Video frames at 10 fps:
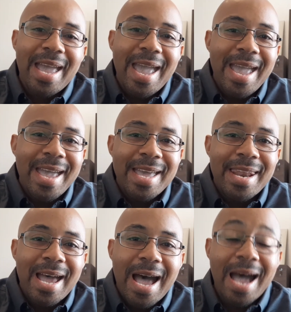
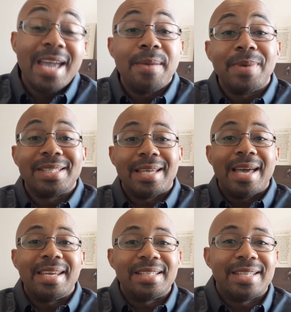and I am
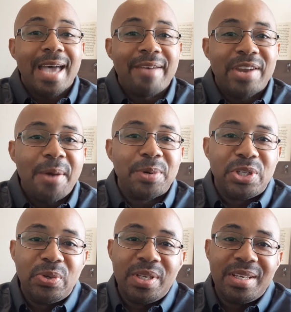excited to have an
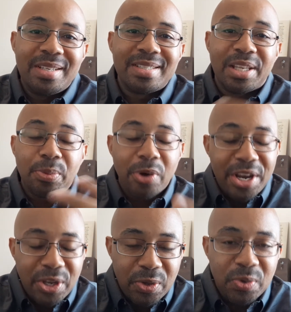opportunity to
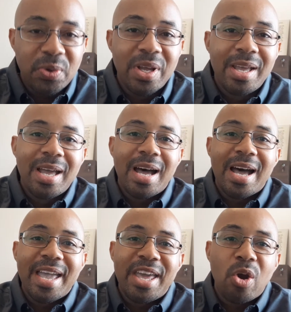celebrate you
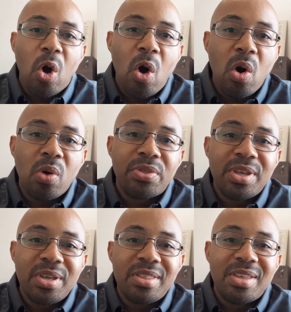and all
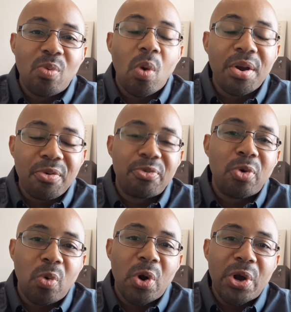the
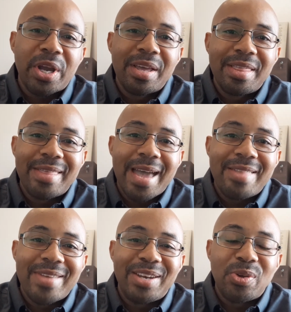wonderful work
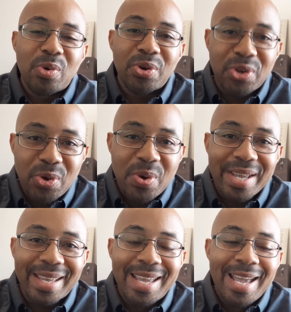that you are
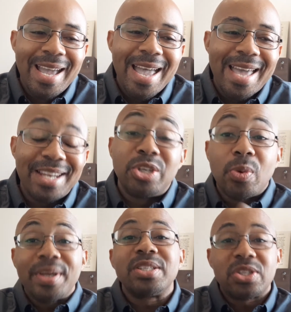doing. And in
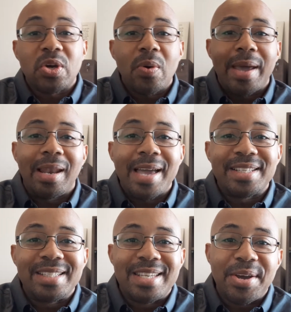doing so, I'd like
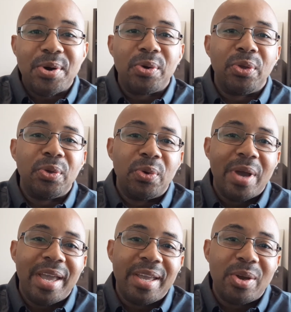to tell you
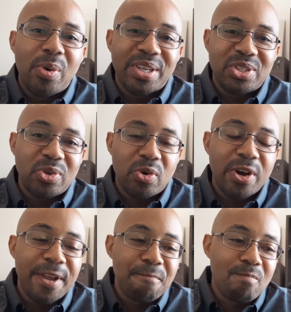a quick
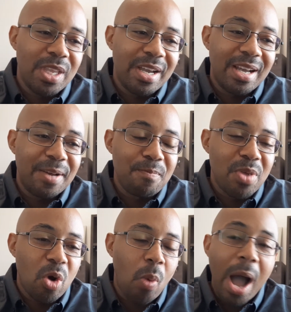story.
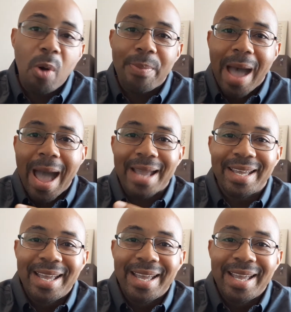A while back,